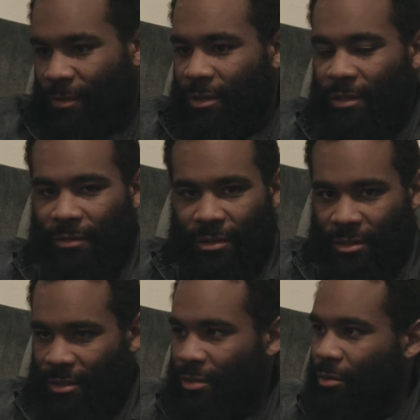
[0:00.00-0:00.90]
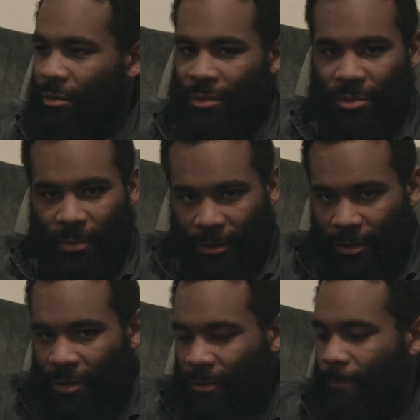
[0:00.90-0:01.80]
Forgiveness and the Holy
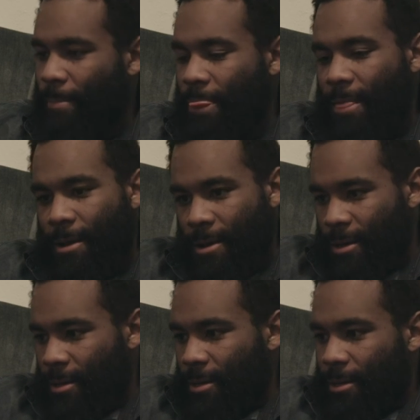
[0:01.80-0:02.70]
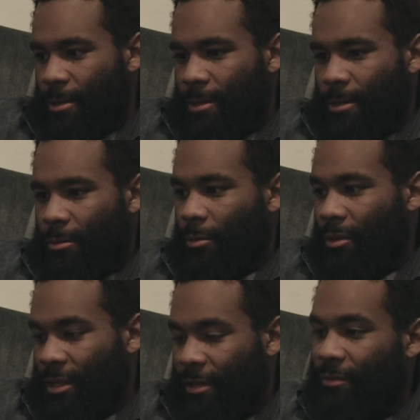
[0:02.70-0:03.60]
Spirit.
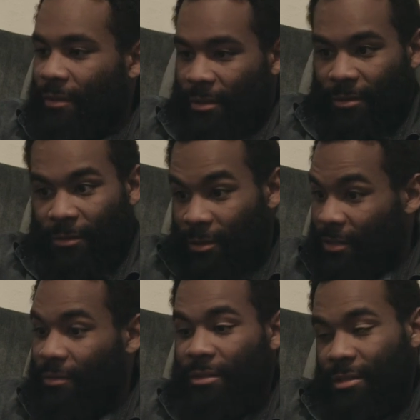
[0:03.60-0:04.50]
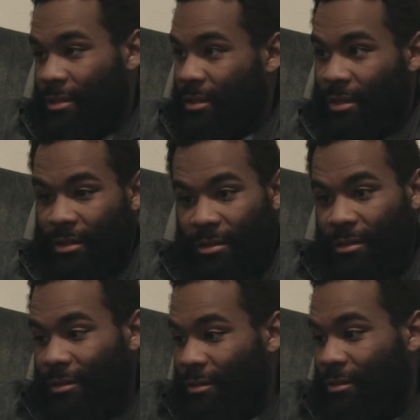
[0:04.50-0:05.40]
Well, life and then forgiveness and
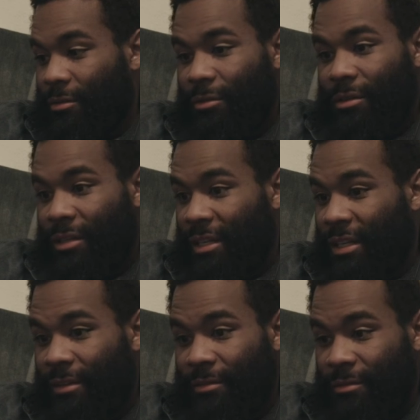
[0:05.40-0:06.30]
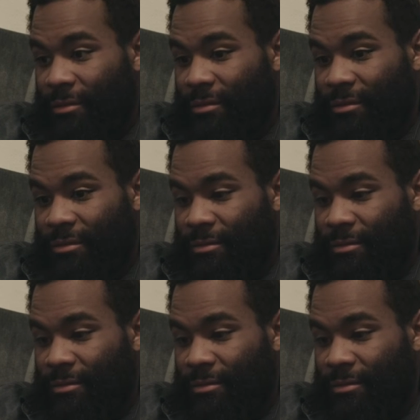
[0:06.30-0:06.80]
then, you know, the gift.